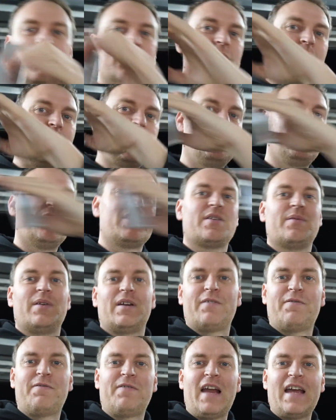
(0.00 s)
So when you put
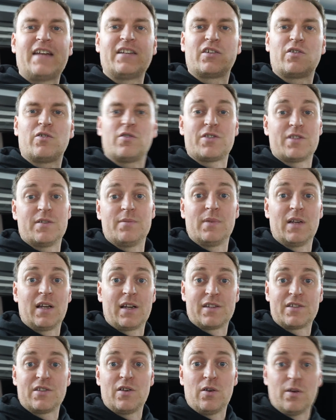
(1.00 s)
something flat across them,
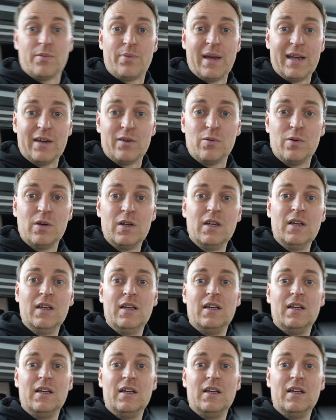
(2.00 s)
like a solar panel,